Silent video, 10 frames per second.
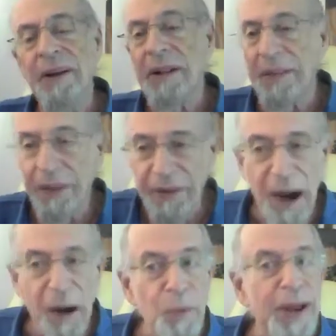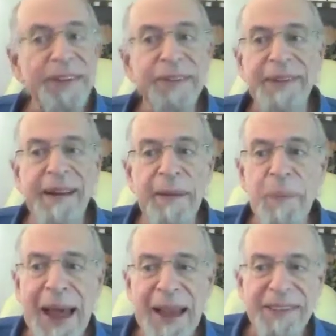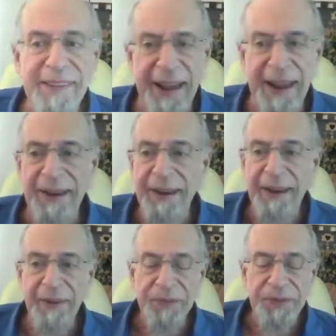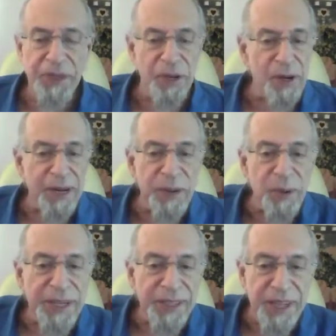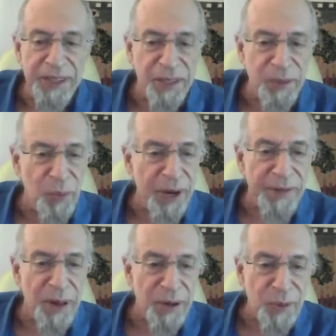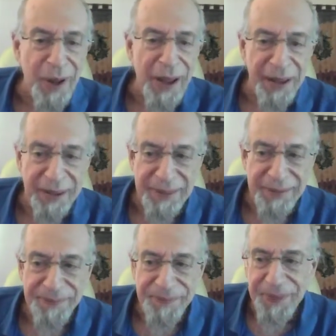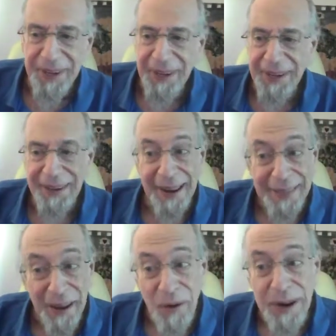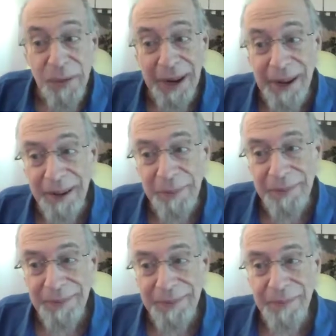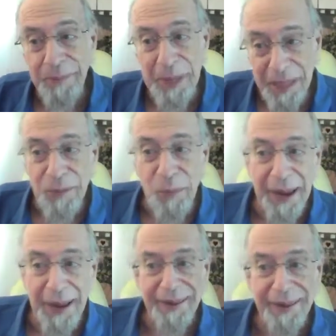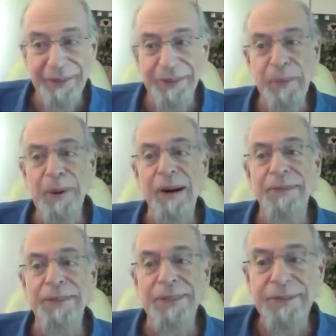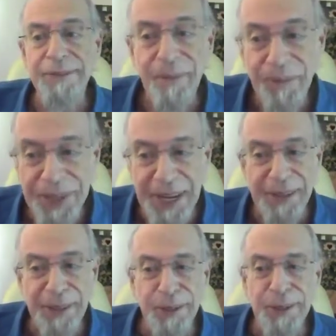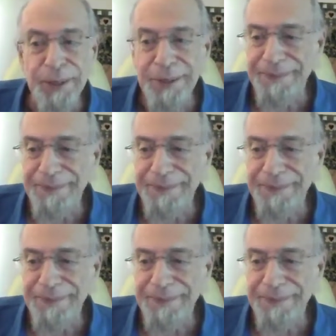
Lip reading: There are ways of getting past that. Neuro-linguistics is one of those ways. Not the only way, but a good way. Very powerful set of tools.